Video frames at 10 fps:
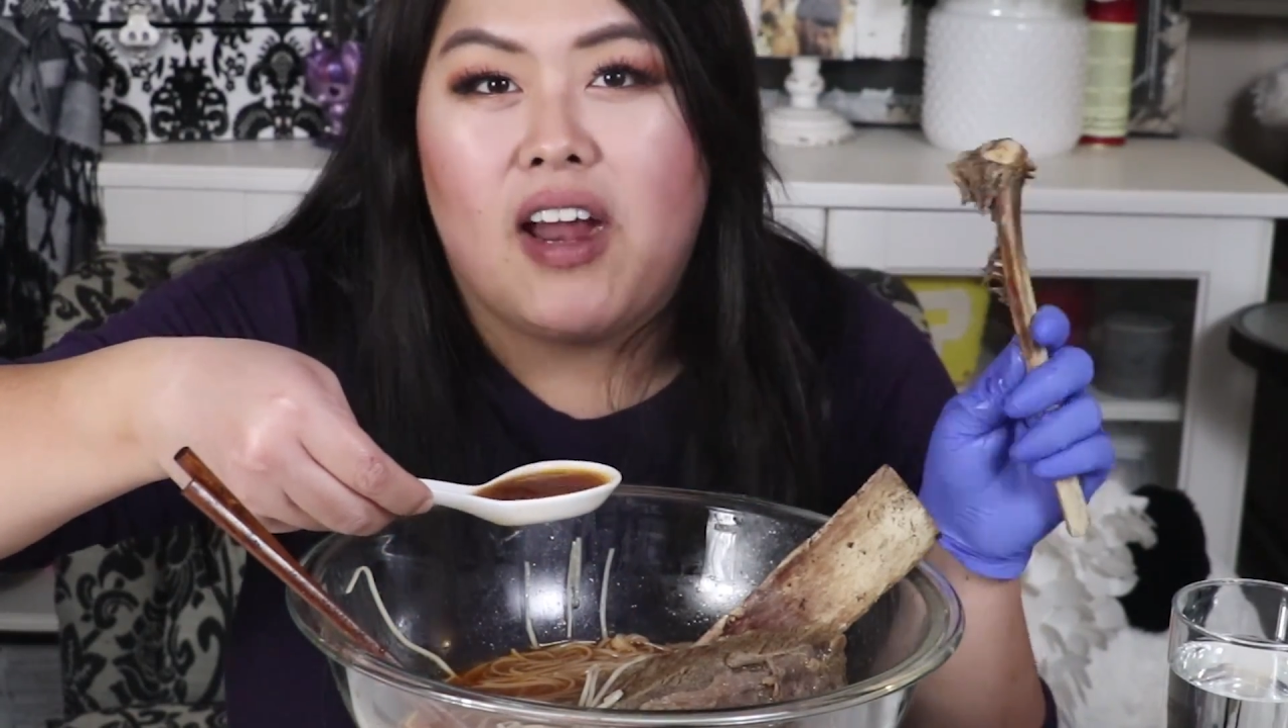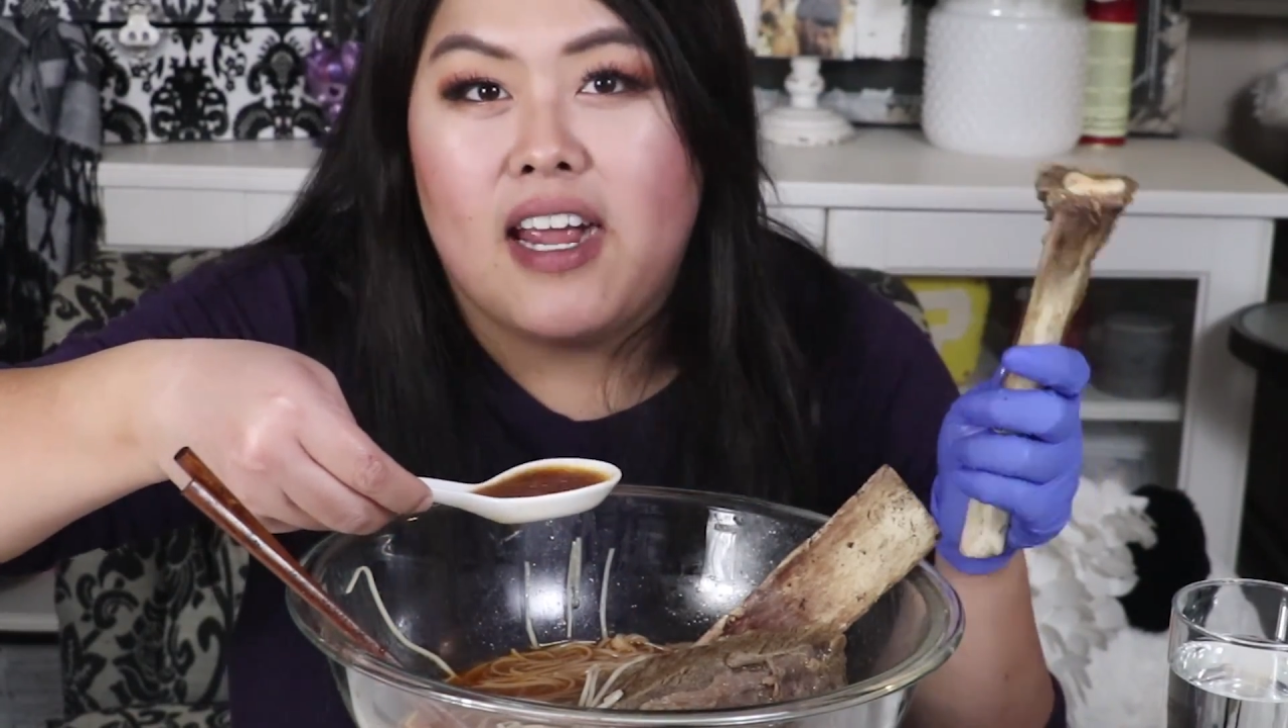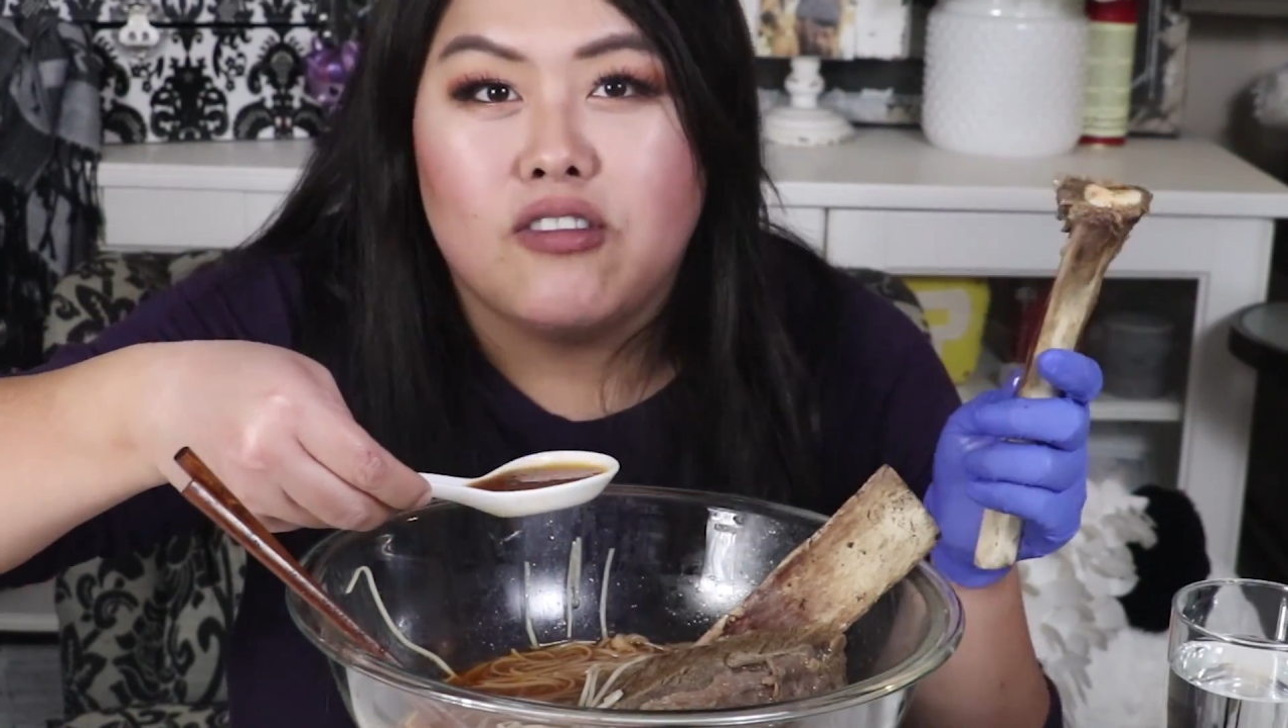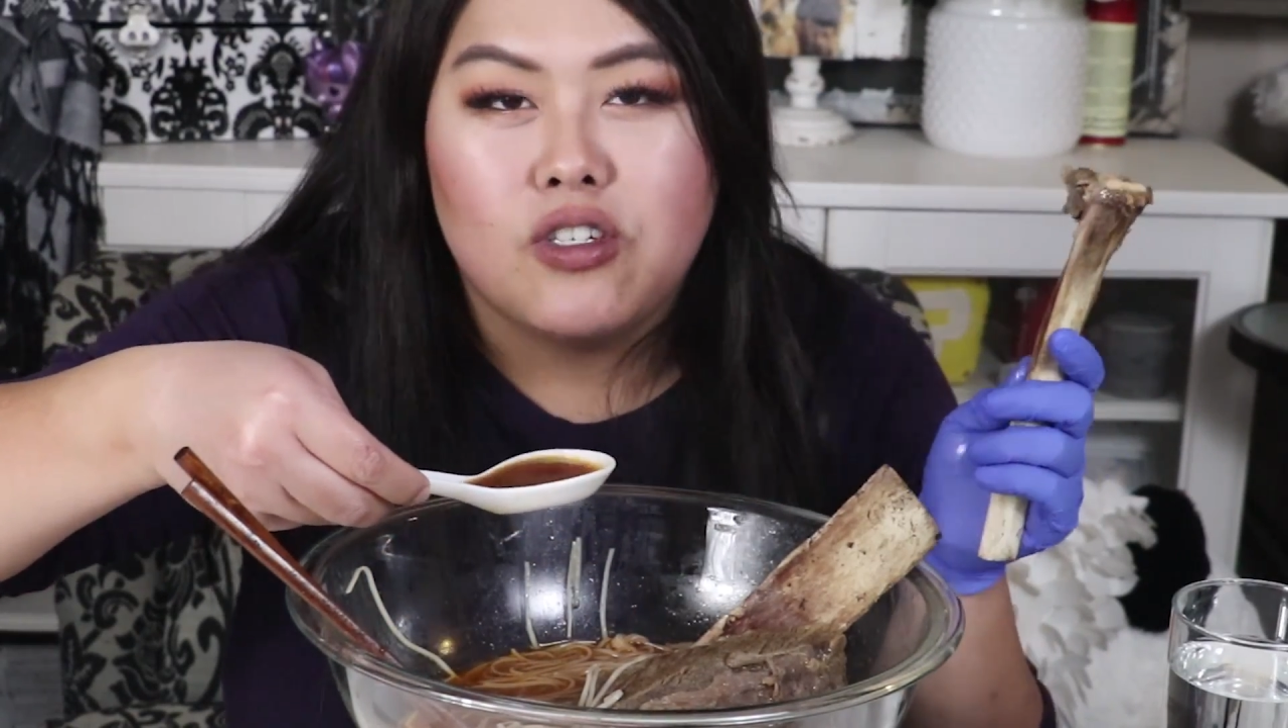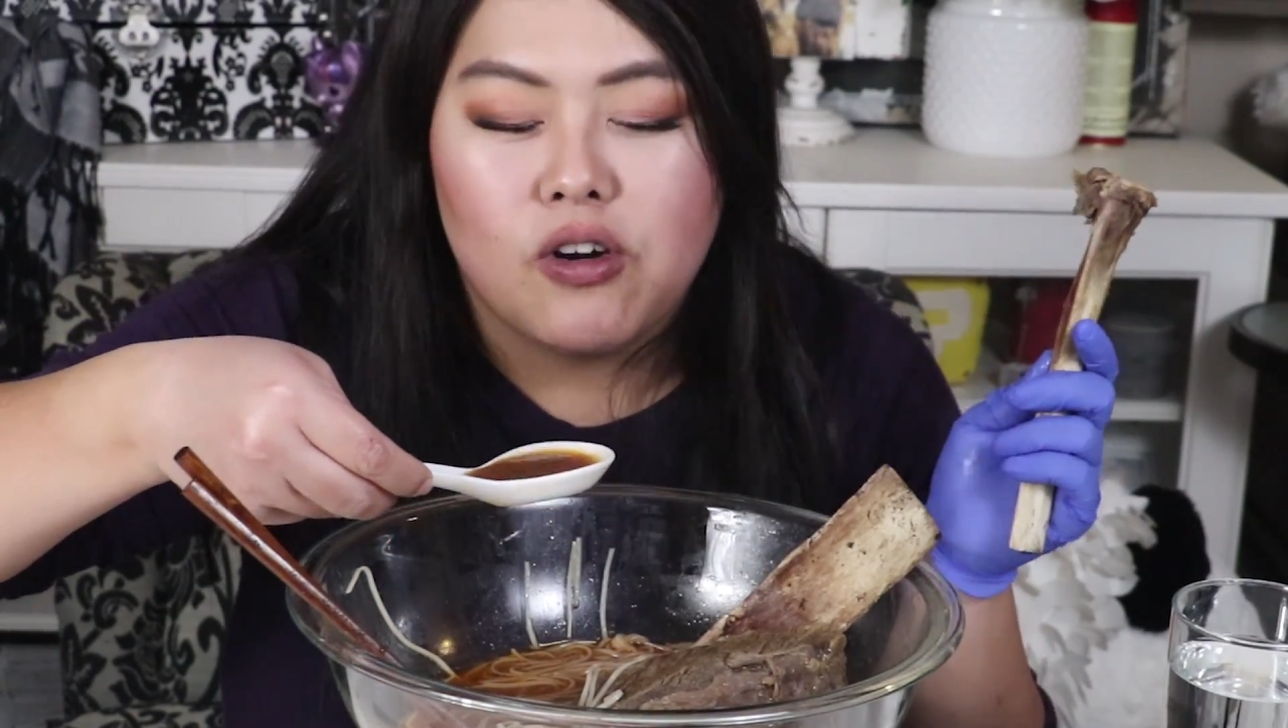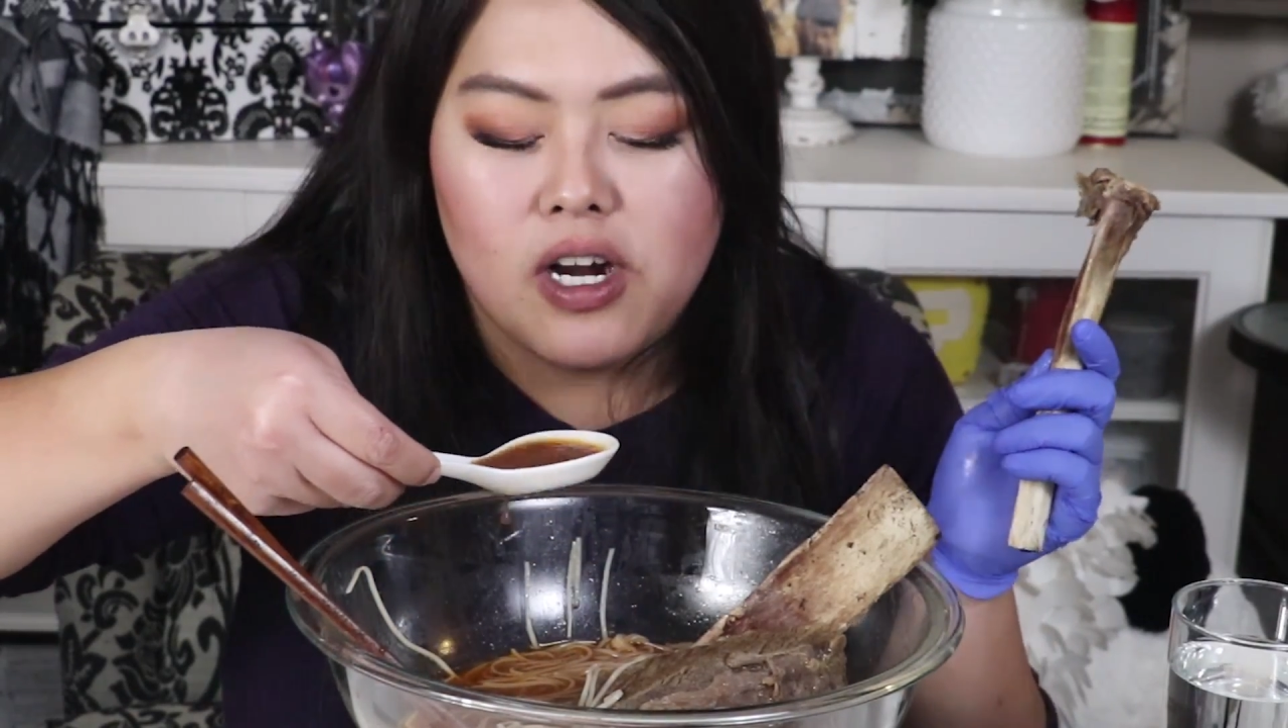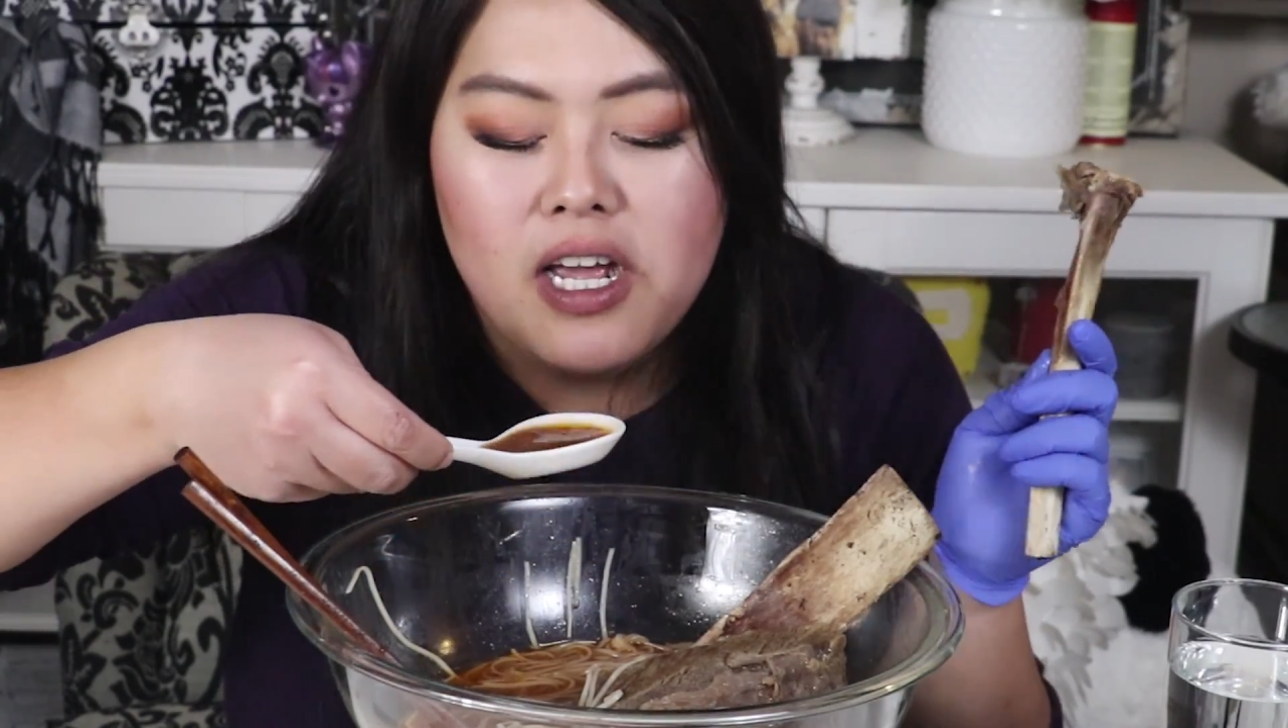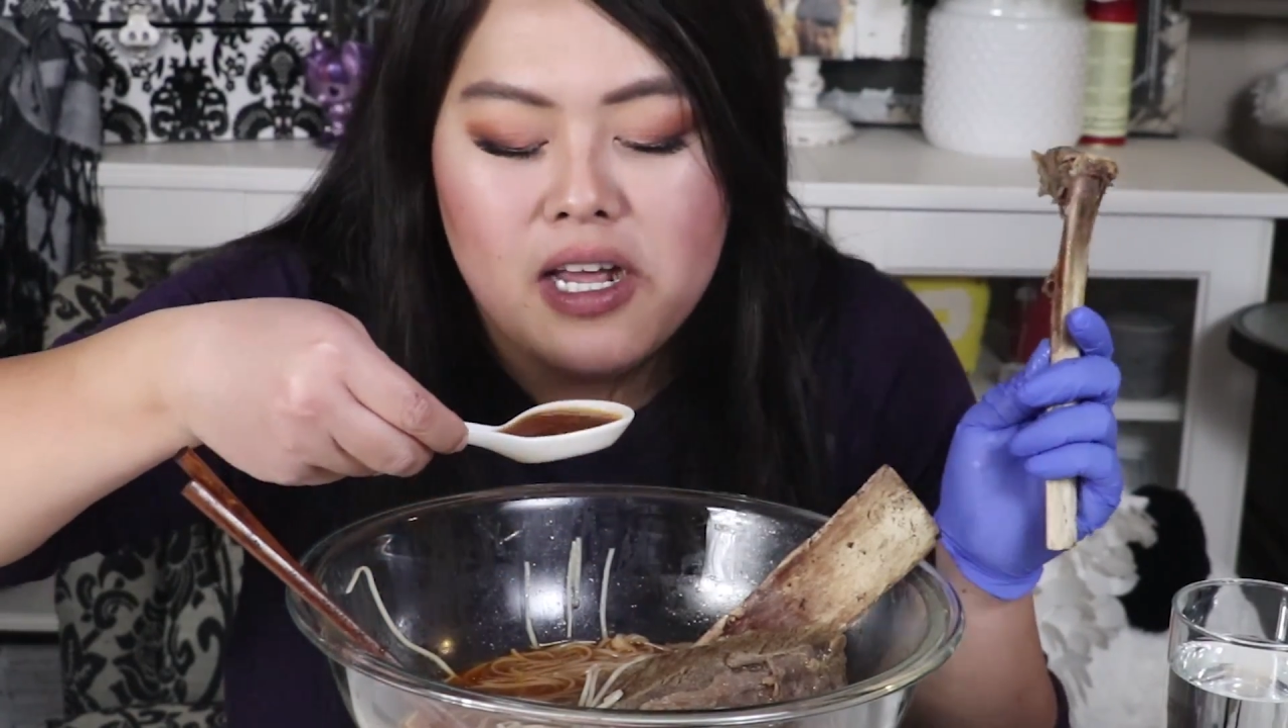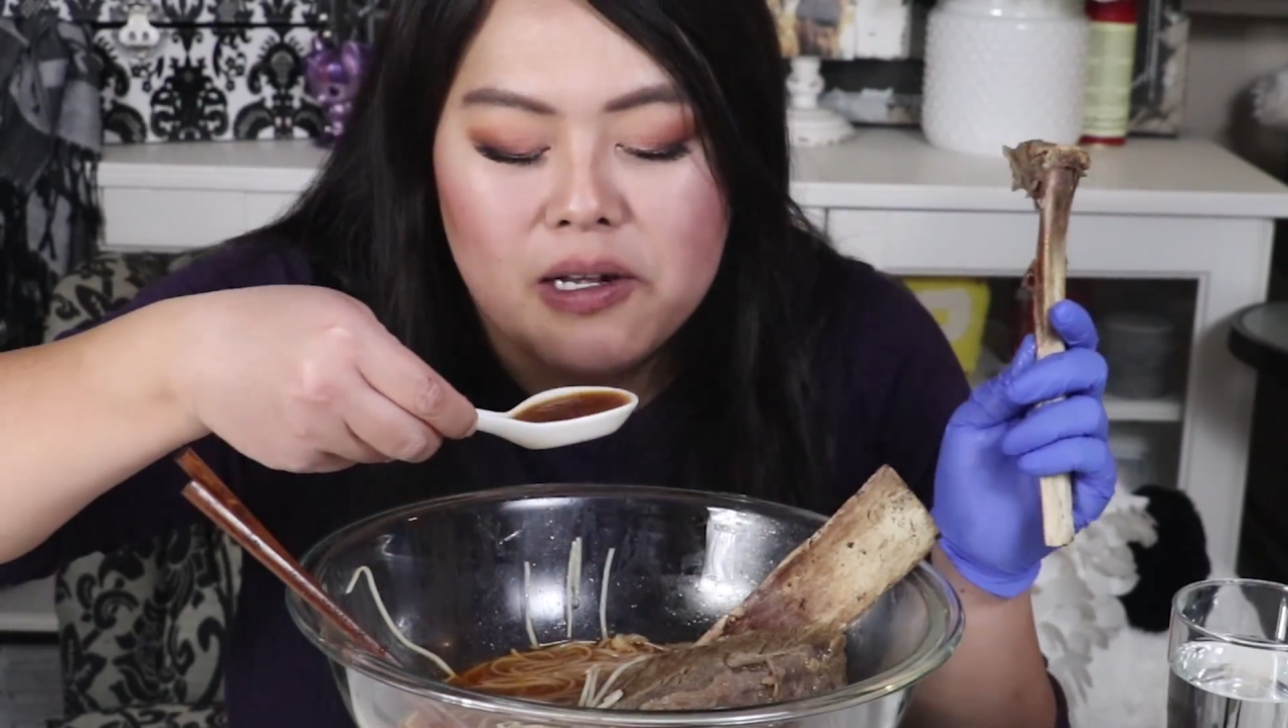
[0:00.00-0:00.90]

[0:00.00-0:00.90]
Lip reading: hands dirty.